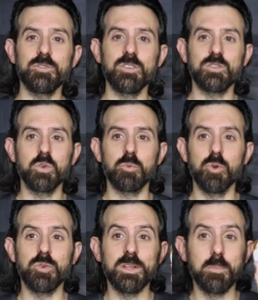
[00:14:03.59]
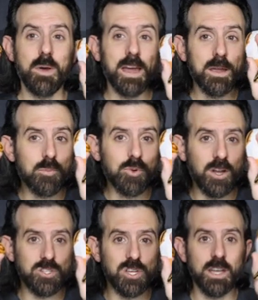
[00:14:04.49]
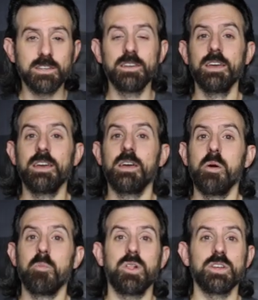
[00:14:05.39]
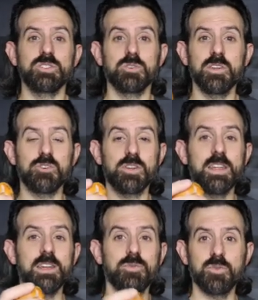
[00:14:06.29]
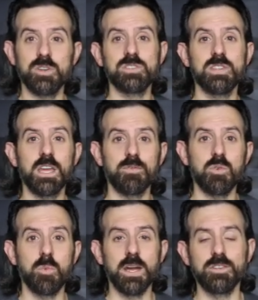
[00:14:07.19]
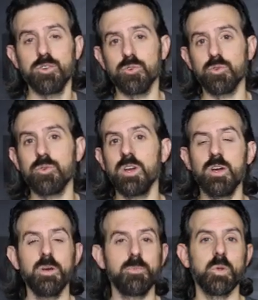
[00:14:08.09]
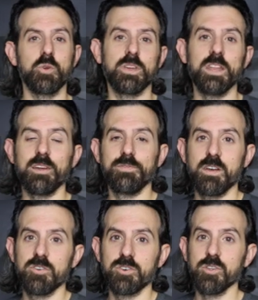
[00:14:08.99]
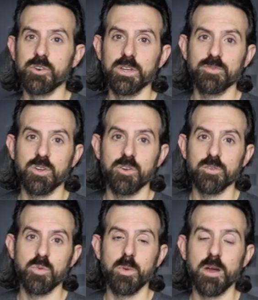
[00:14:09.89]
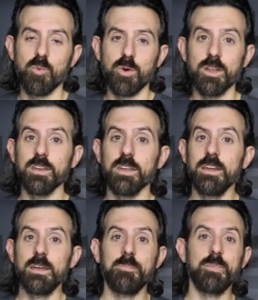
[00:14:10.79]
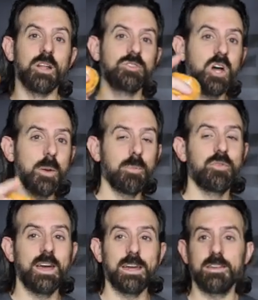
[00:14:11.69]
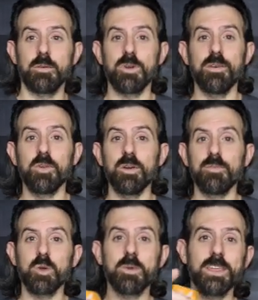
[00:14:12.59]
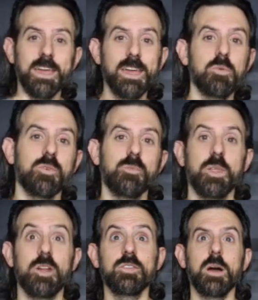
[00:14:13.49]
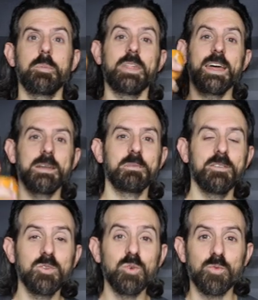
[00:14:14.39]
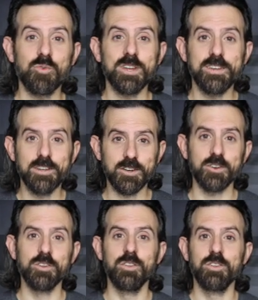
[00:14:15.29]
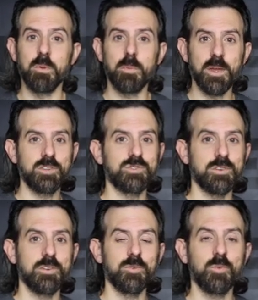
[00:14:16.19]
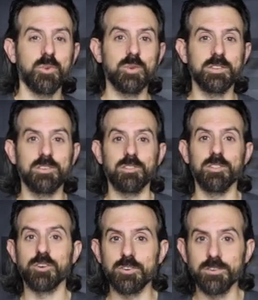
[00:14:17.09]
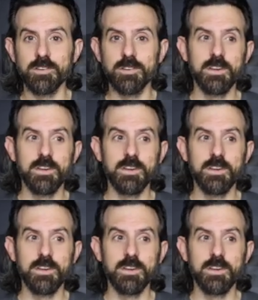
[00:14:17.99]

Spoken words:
in the Super OD Pied project. Plus you're either getting a free snake if you buy 2, or you're getting a $500 gift card if you buy 1. And on top of that, I'm raffling off an Urban Camo. And on top of that, I'm giving you a free year to my Patreon, where you get to learn